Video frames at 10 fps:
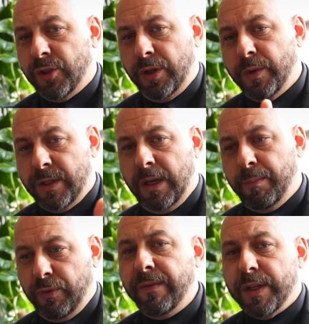She was the
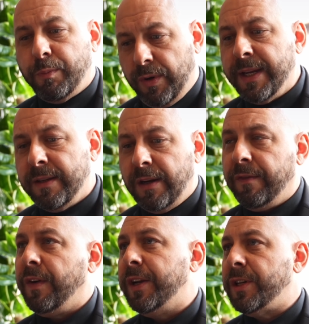previous president
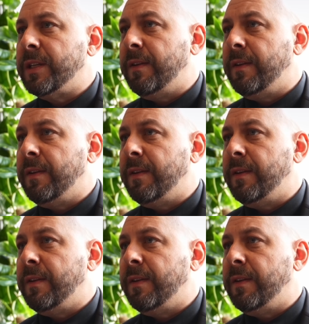of franchise